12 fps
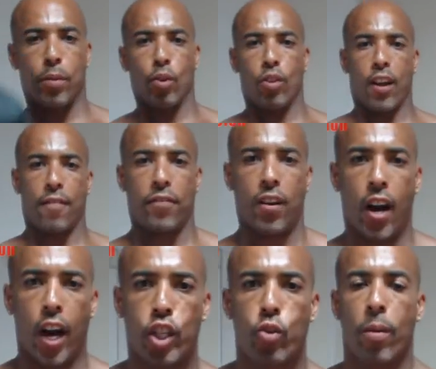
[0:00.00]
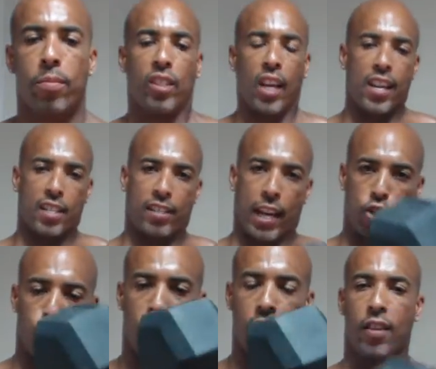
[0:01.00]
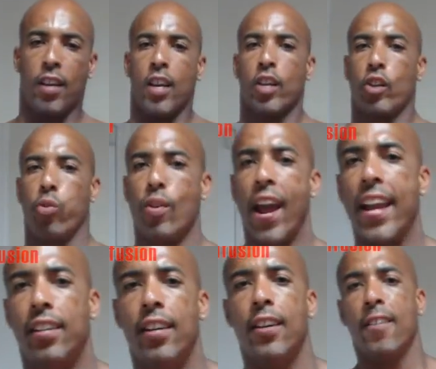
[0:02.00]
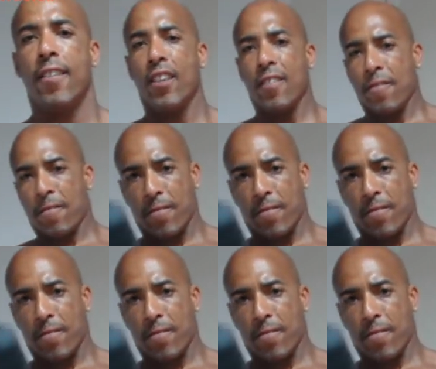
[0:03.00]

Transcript: The beauty of uh, U M C is that you can create